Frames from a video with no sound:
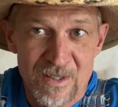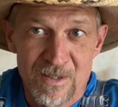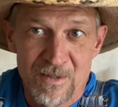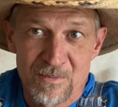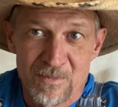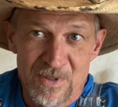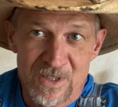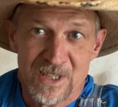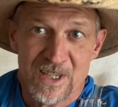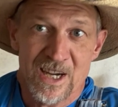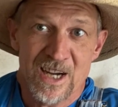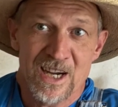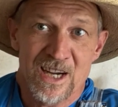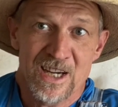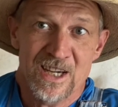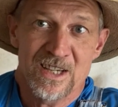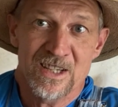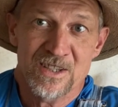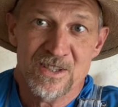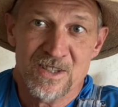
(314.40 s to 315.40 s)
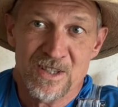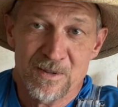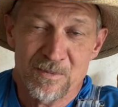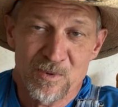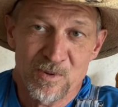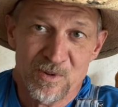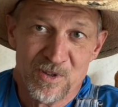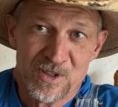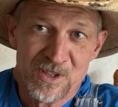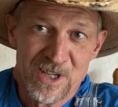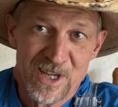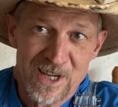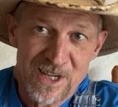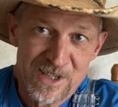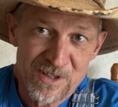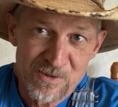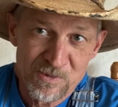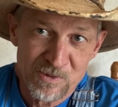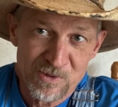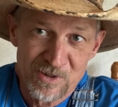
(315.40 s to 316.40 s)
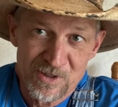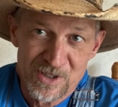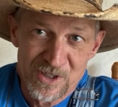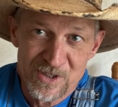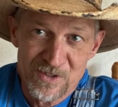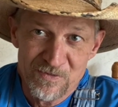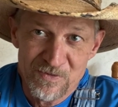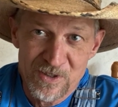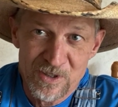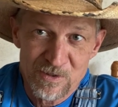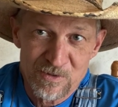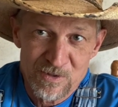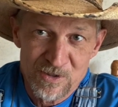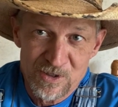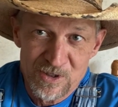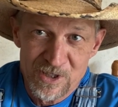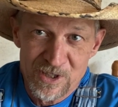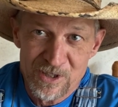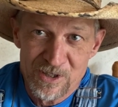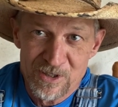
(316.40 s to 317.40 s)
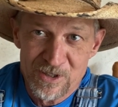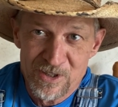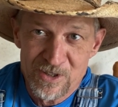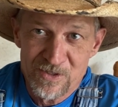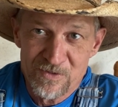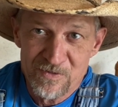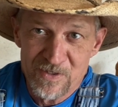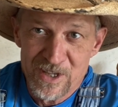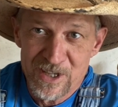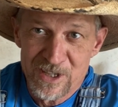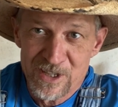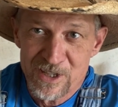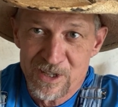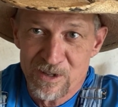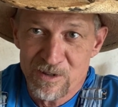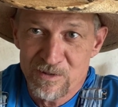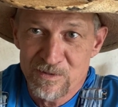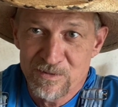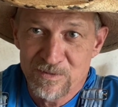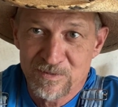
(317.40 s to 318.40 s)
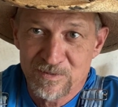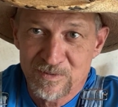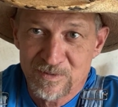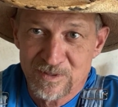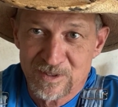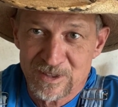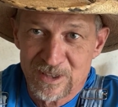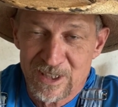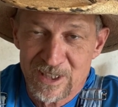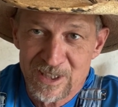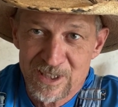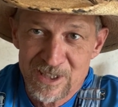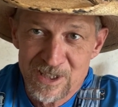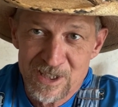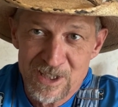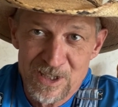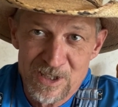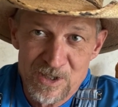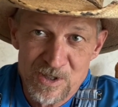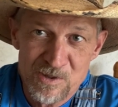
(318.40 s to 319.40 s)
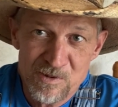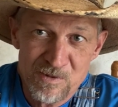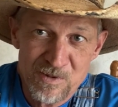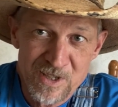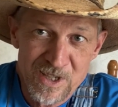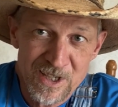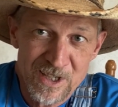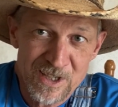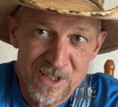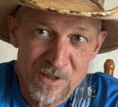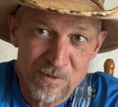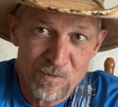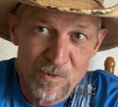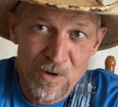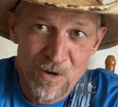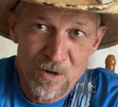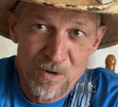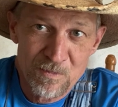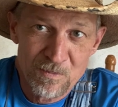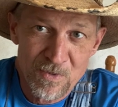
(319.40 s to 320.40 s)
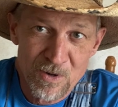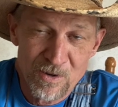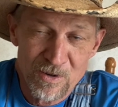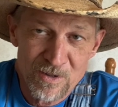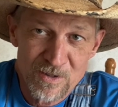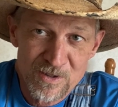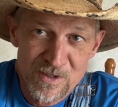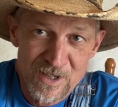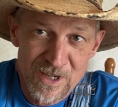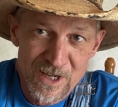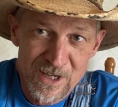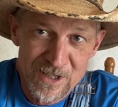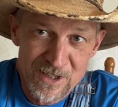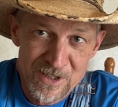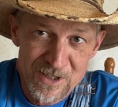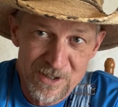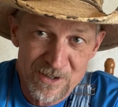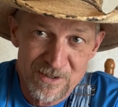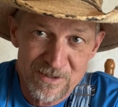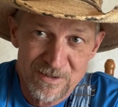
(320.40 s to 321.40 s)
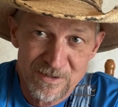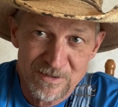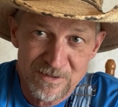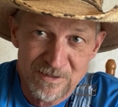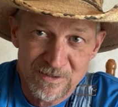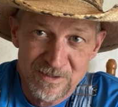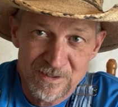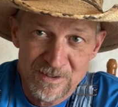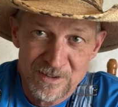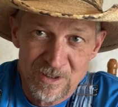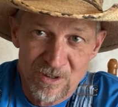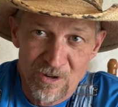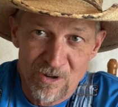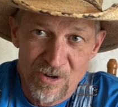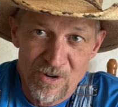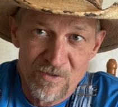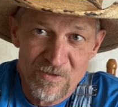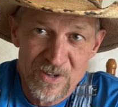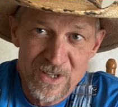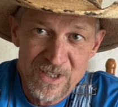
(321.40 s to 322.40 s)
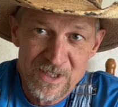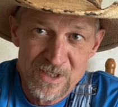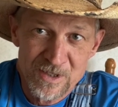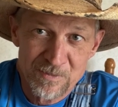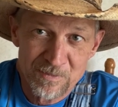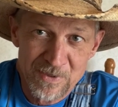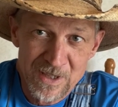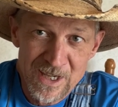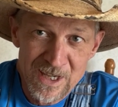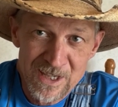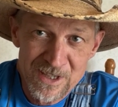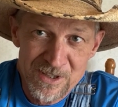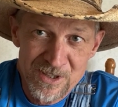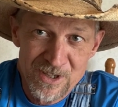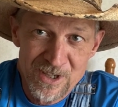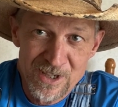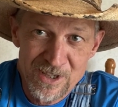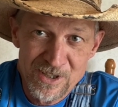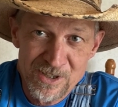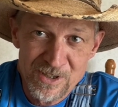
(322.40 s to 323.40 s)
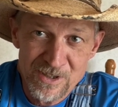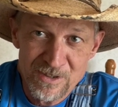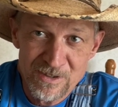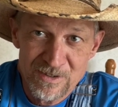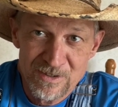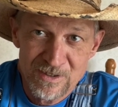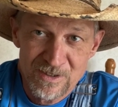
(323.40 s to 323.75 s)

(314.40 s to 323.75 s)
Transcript: But guys, I'm gonna attach one of these filters here to this video. And like I said, you can get it at Wal-Mart's out of your RV supply section,